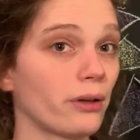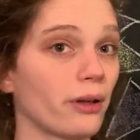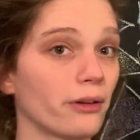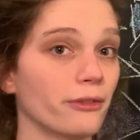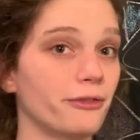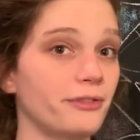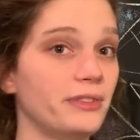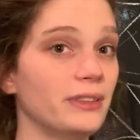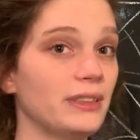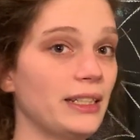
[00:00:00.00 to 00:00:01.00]
of
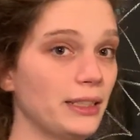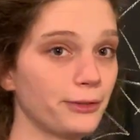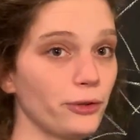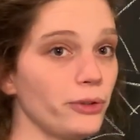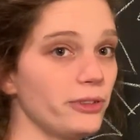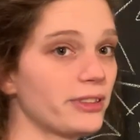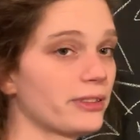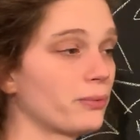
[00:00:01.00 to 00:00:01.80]
these foods,